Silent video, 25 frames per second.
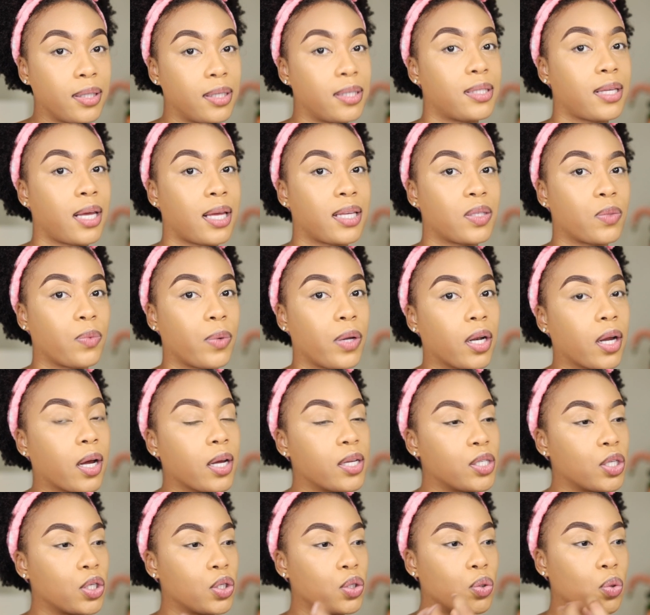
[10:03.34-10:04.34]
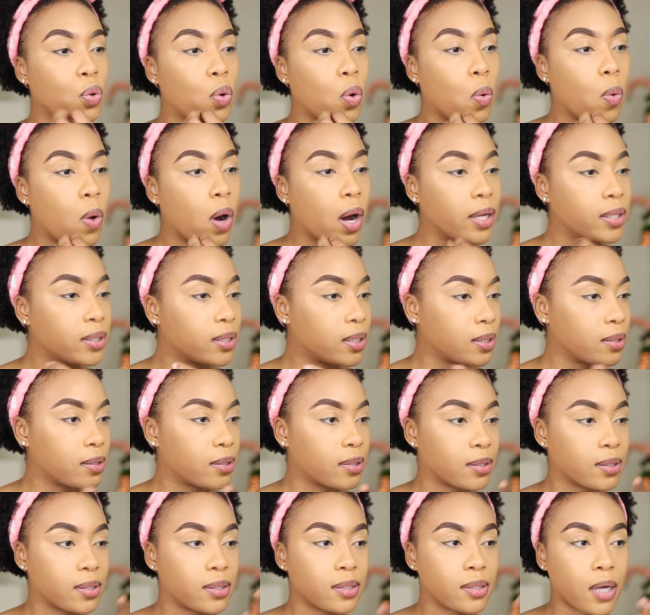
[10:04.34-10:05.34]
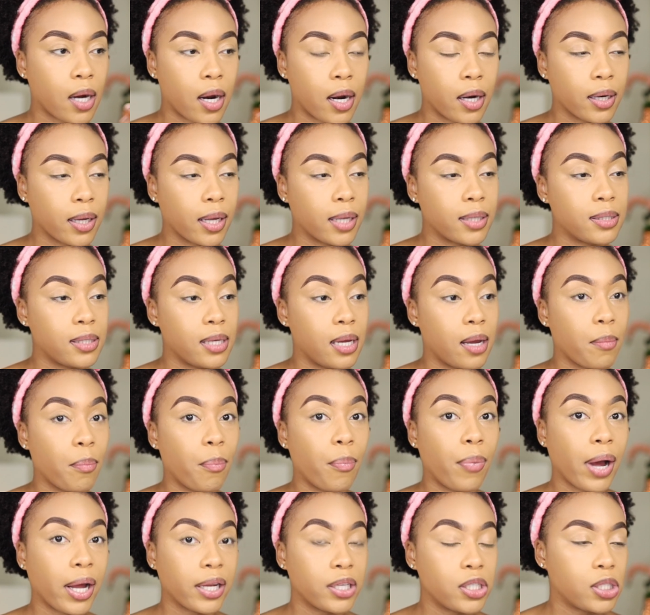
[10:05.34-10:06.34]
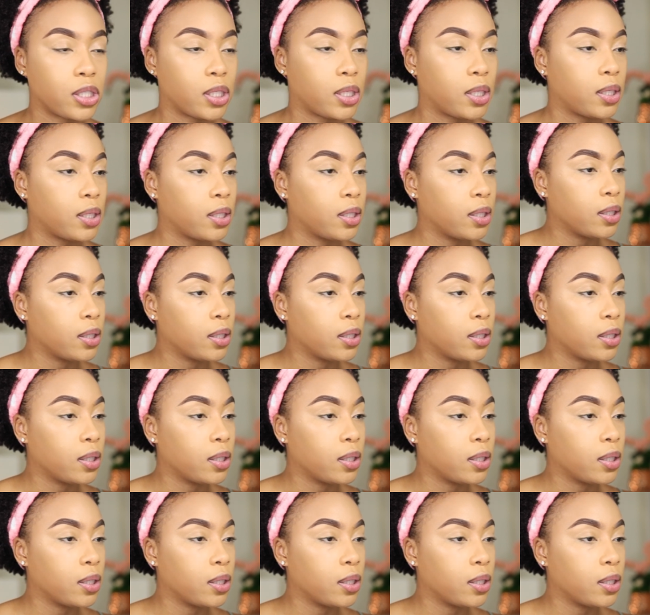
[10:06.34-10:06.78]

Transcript: this as well, because you don't want it to start getting patchy.